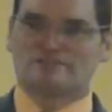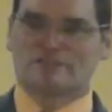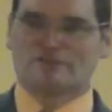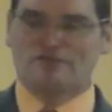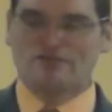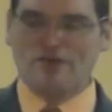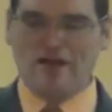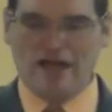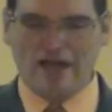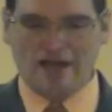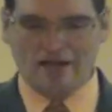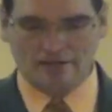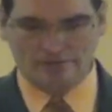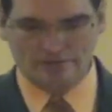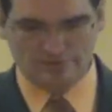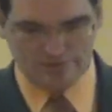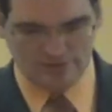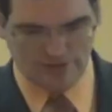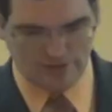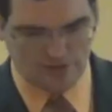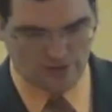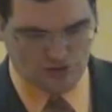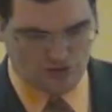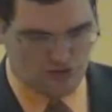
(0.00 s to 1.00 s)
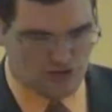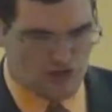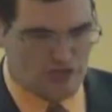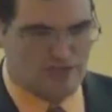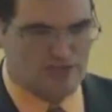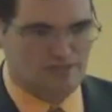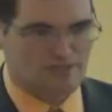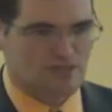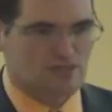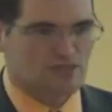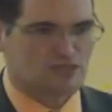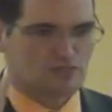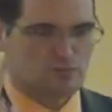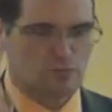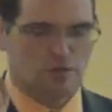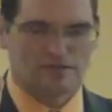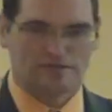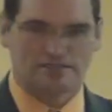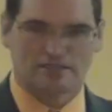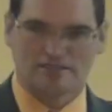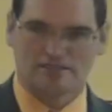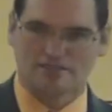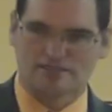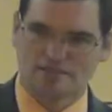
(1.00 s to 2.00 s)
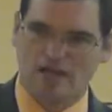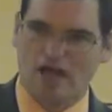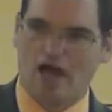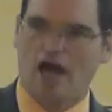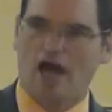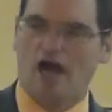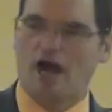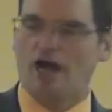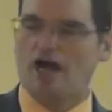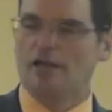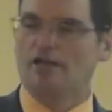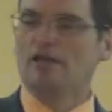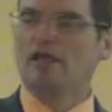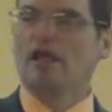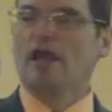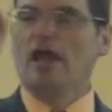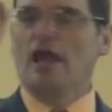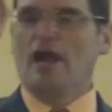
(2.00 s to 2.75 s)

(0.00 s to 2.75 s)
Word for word: the fact that Jesus was his God